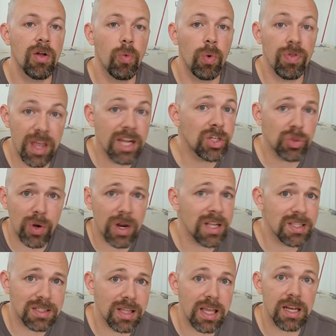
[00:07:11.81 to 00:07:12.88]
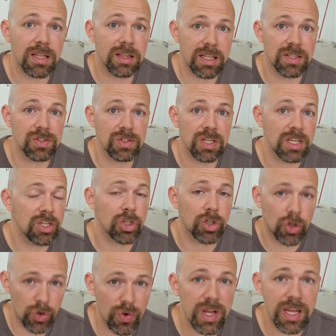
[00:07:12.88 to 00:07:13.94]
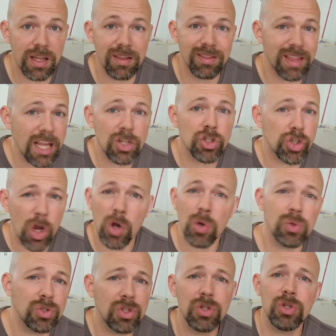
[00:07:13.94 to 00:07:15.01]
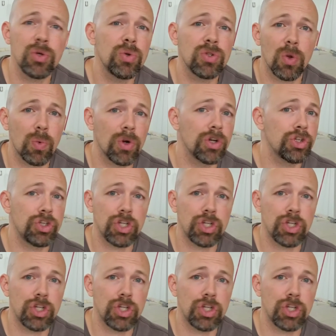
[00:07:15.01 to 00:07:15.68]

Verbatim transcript: When they translated this into Greek, they chose to use the word